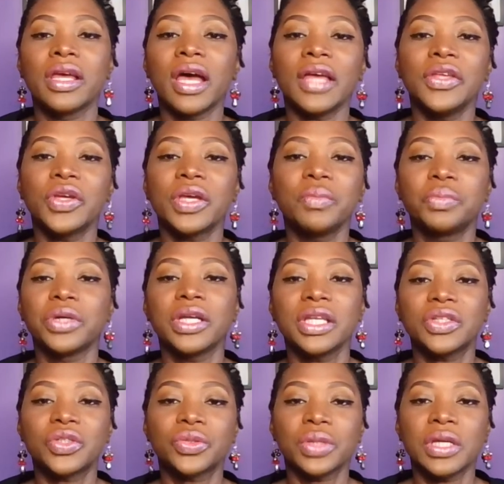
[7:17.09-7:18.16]
and you can bring
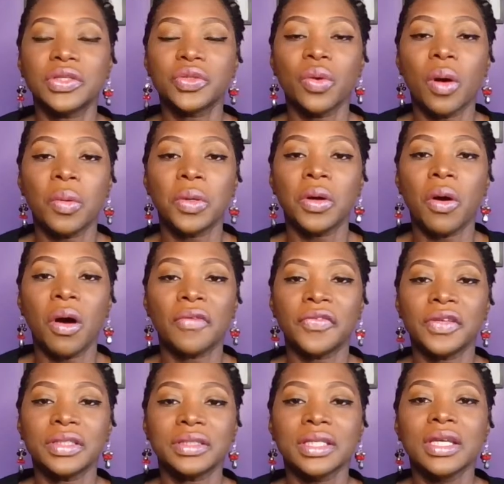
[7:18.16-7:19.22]
it straight to our
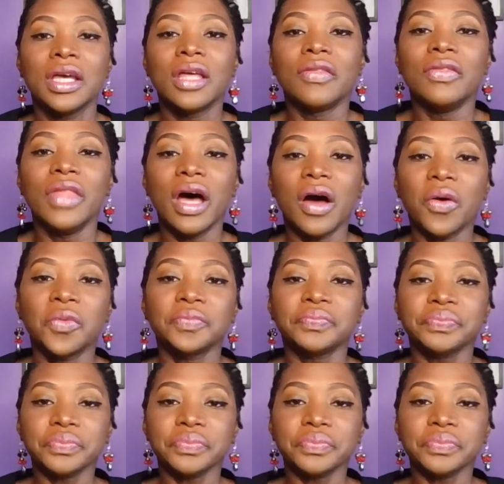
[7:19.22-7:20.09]
office. Now,